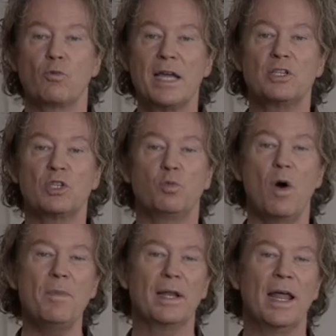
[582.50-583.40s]
righteous
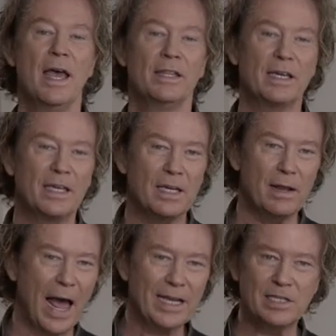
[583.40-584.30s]
woman. The,
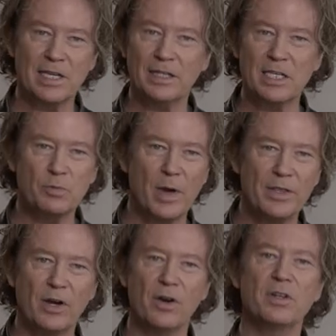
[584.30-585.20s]
I can say it this way,
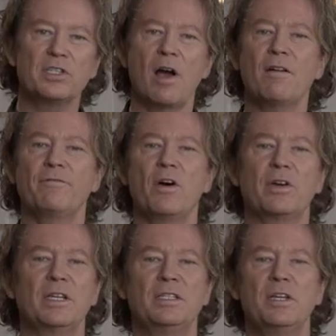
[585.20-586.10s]
the earnest, heartfelt,
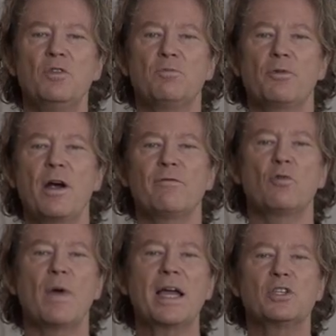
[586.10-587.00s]
continued prayer of
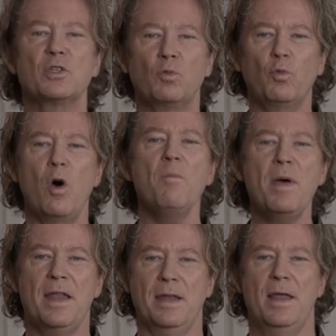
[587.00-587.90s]
a righteous
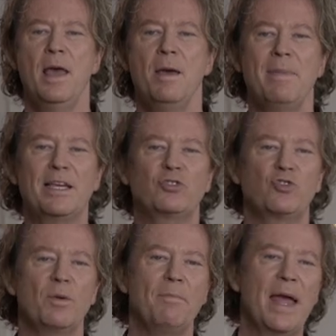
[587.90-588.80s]
woman makes
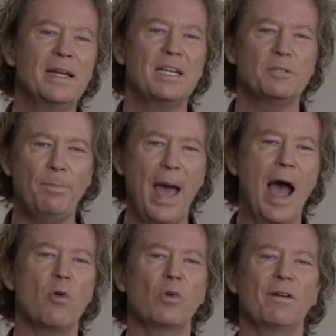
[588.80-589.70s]
tremendous
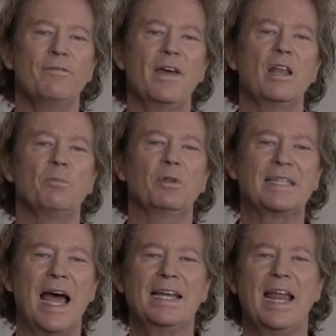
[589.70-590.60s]
power available,
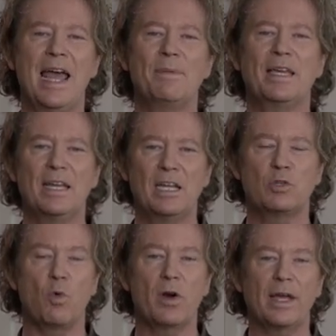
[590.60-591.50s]
dynamic in
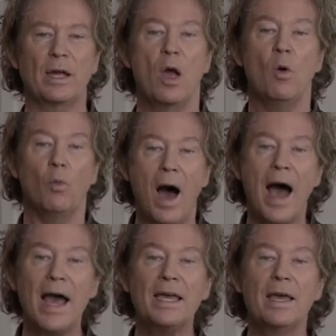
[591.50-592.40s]
its working.
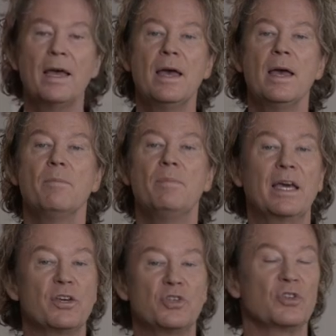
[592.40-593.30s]
Why?
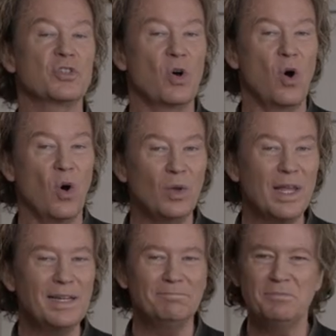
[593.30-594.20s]
Because you're so
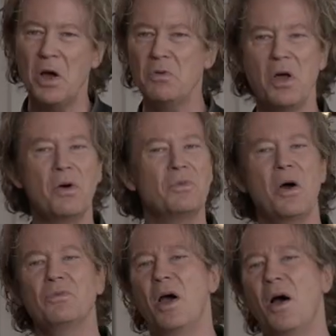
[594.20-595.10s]
holy? No, no,
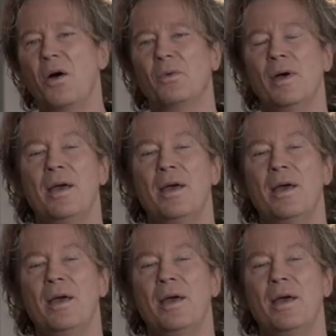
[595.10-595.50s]
no, no